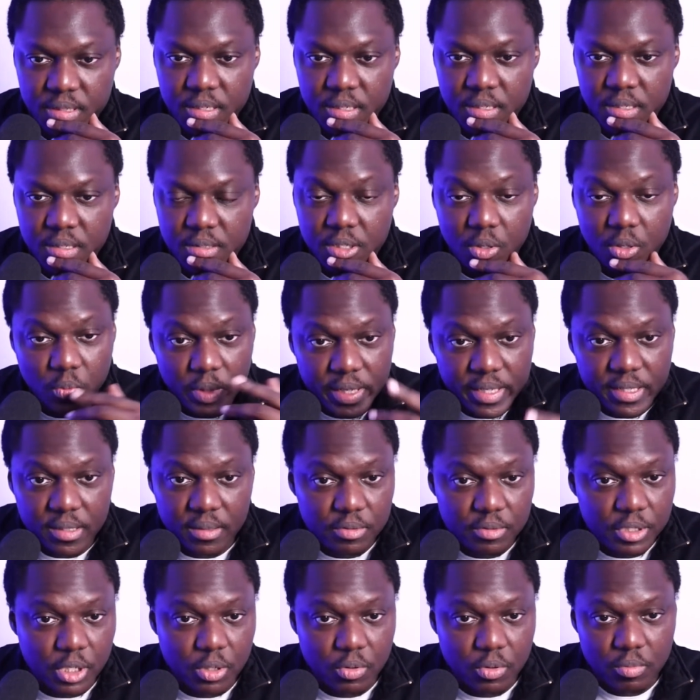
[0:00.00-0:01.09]
the wheel,
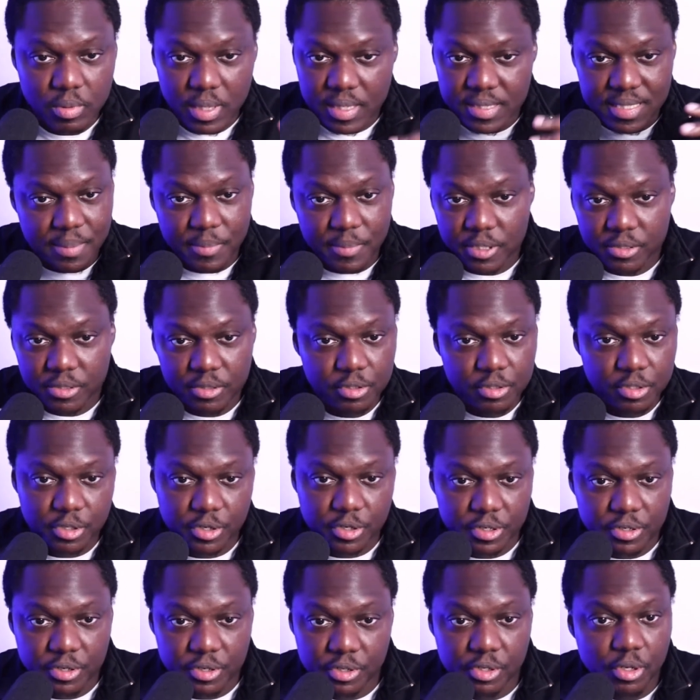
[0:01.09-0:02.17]
is about to turn.
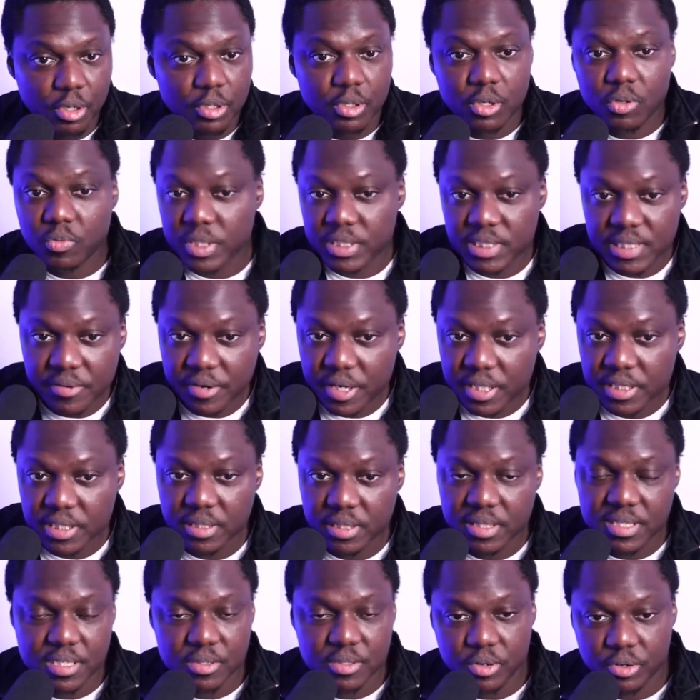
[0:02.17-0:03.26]
You don't know which direction
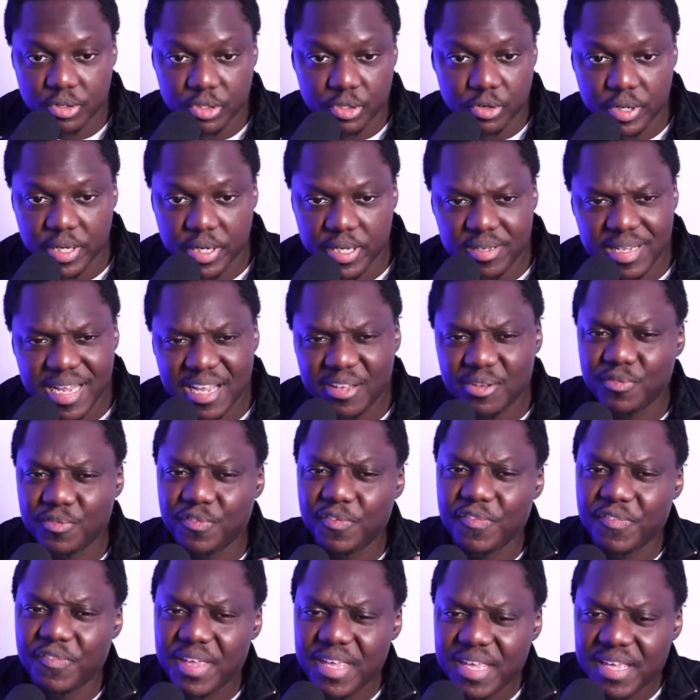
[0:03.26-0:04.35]
it's turning. Like you
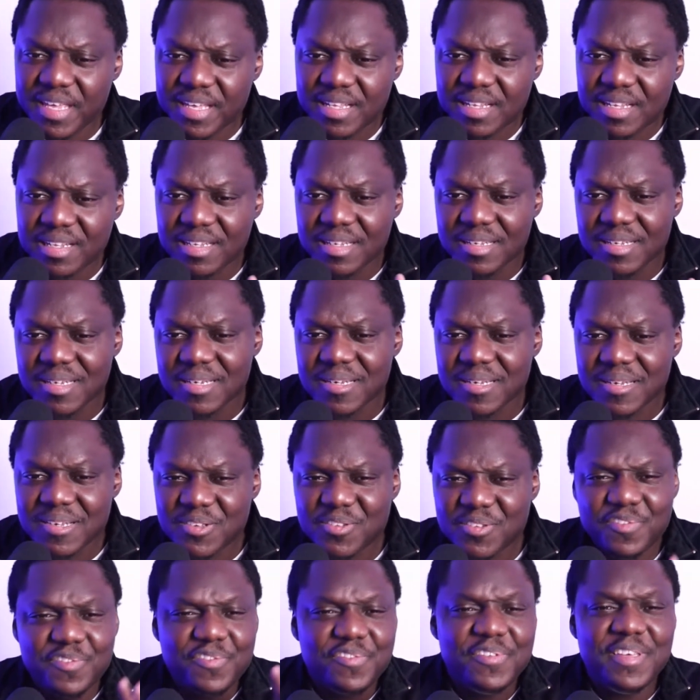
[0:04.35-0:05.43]
feel
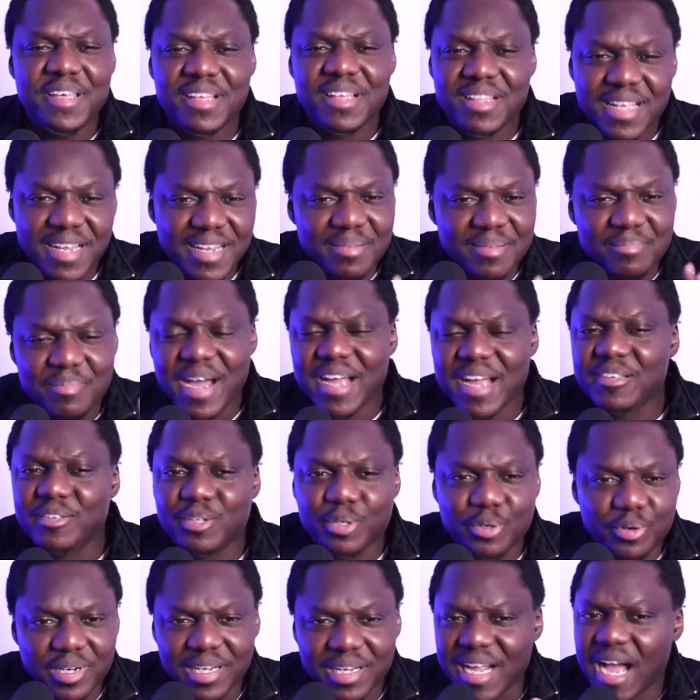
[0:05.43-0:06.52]
that it might
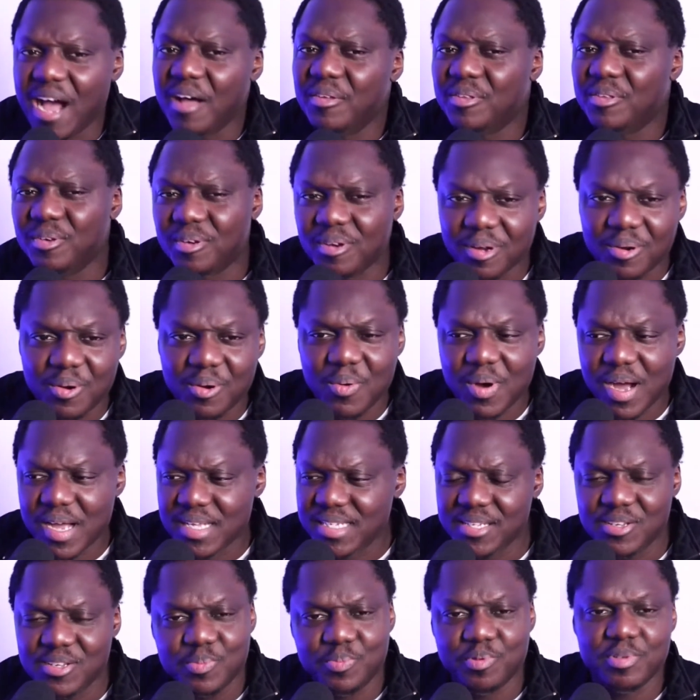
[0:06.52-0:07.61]
turn counterclockwise,
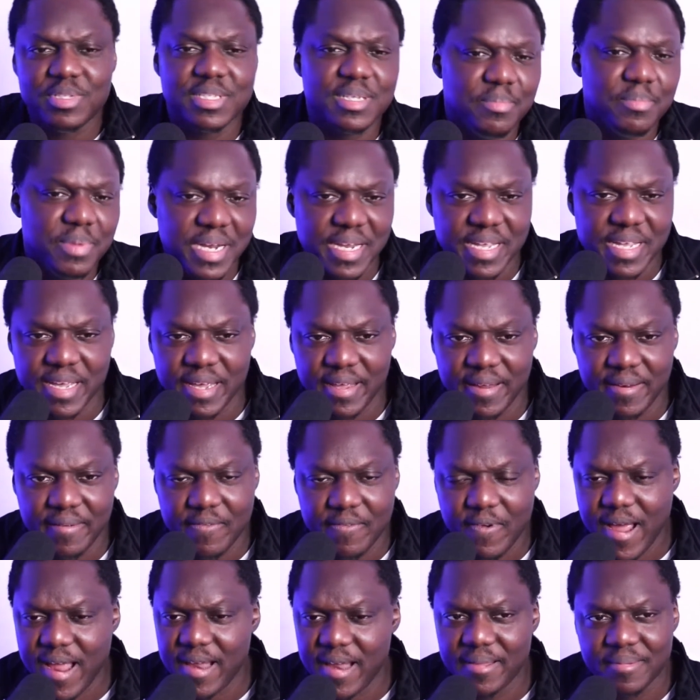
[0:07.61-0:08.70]
and you put some money in,
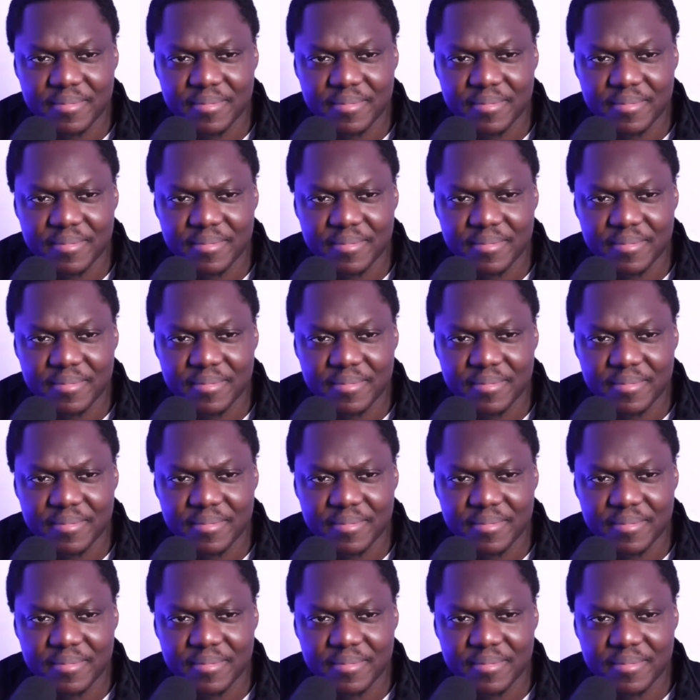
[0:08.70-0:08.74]
right?